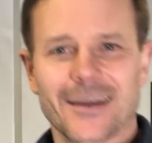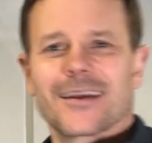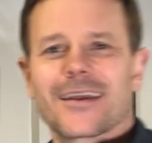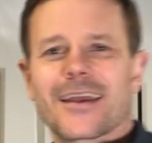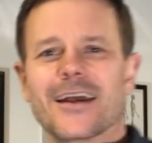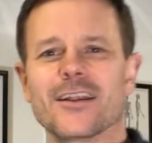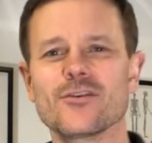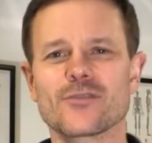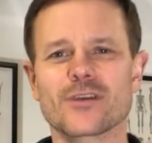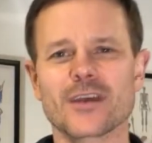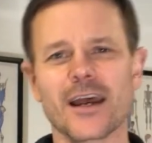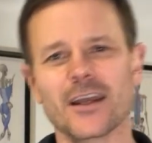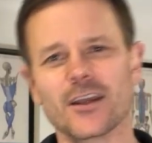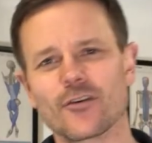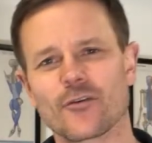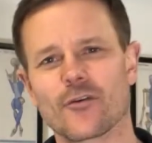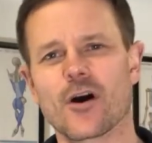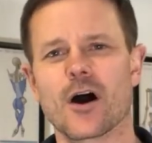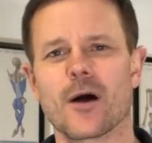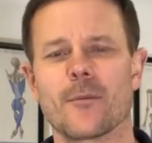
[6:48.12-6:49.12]
Can you get
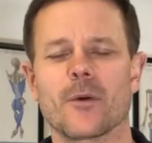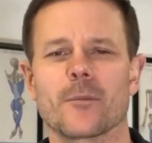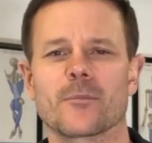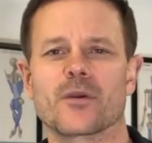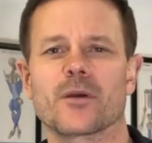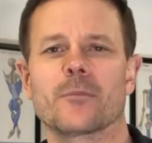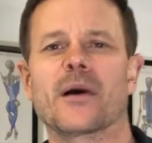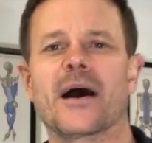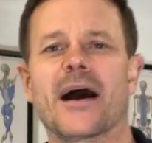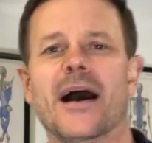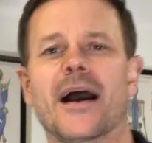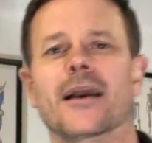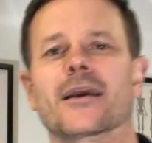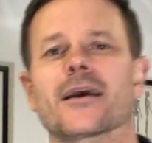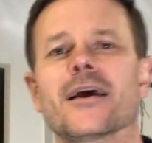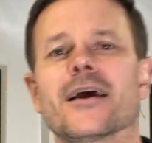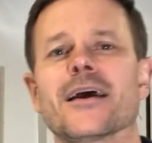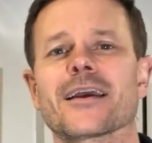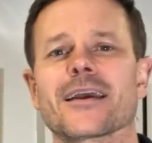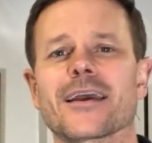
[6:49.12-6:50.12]
your arm up your back?
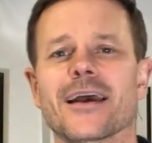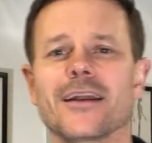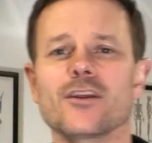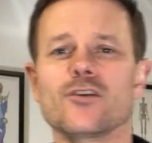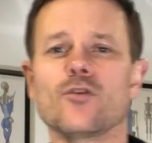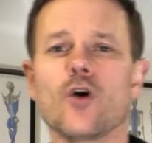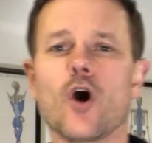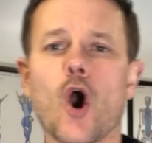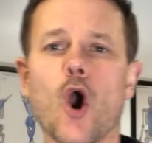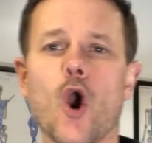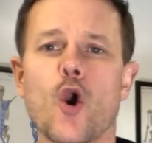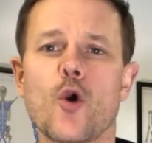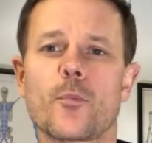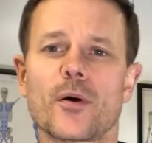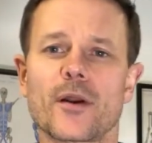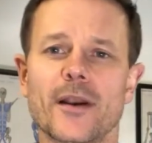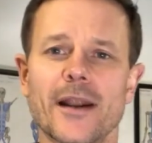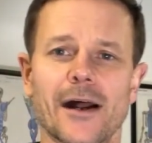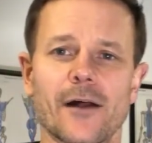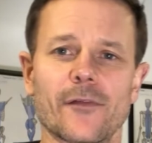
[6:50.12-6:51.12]
Can you
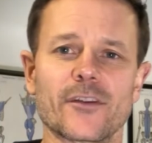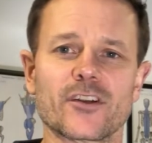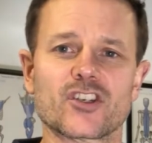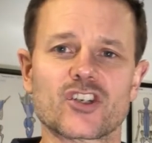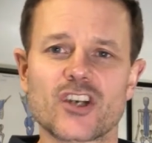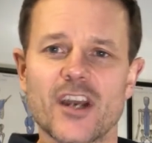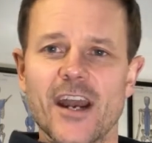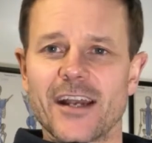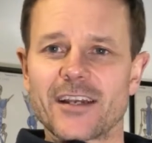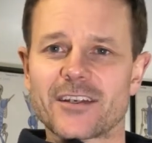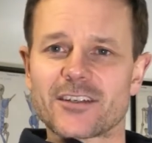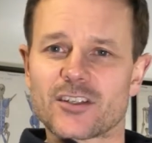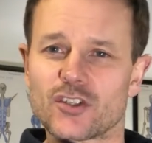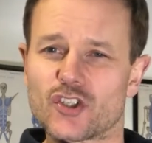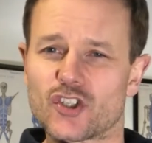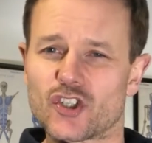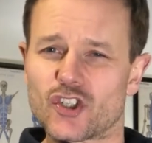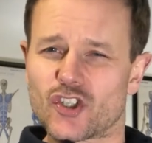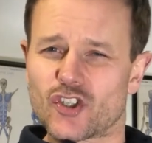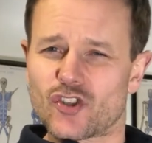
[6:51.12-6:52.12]
open out the chest and
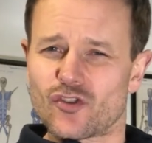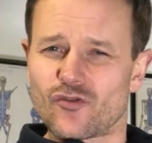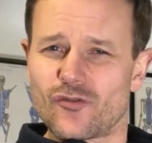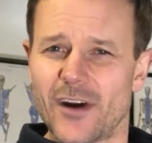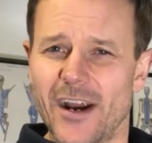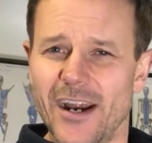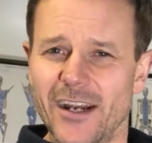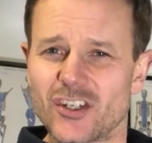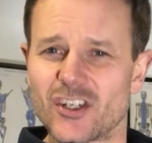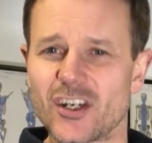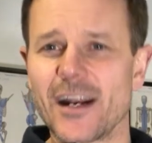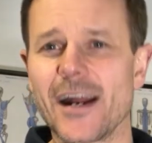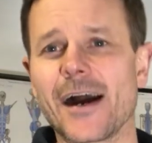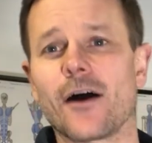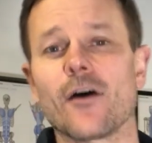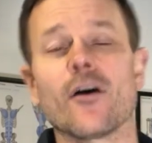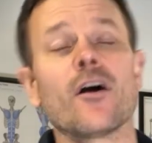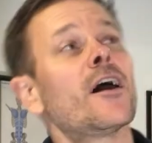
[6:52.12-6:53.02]
stretch it out?